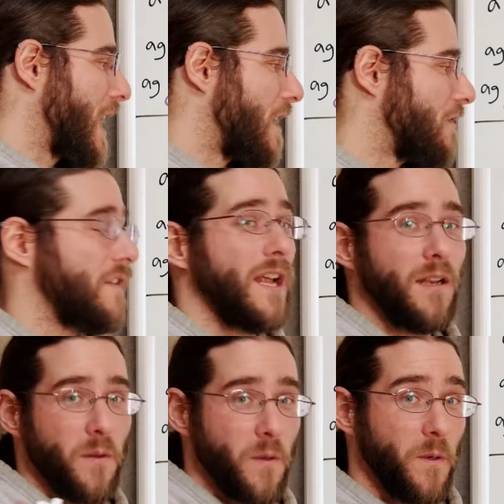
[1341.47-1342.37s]

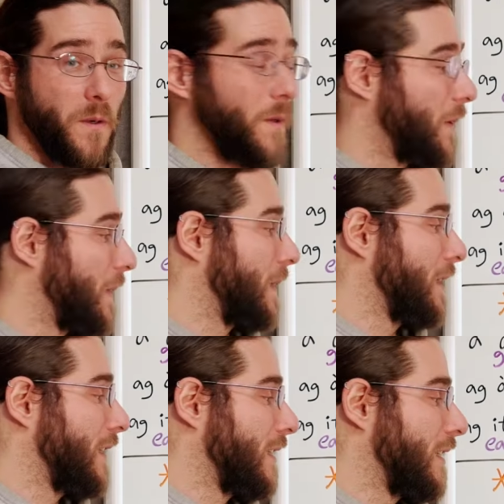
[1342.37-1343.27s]
Avel u
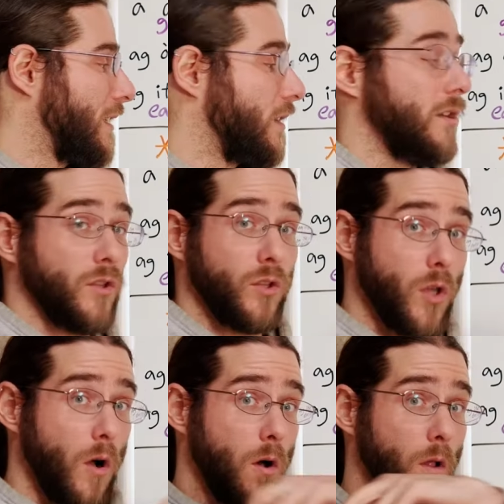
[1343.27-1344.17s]

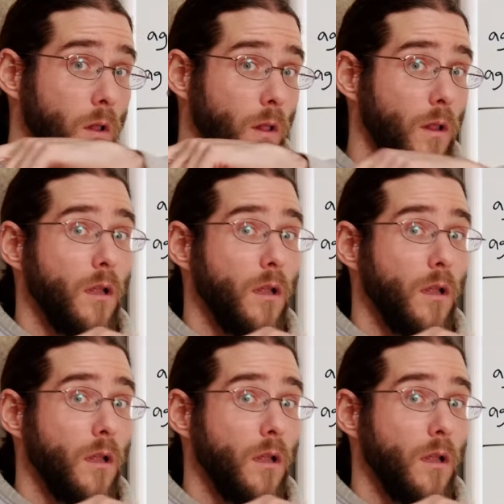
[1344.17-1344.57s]
dol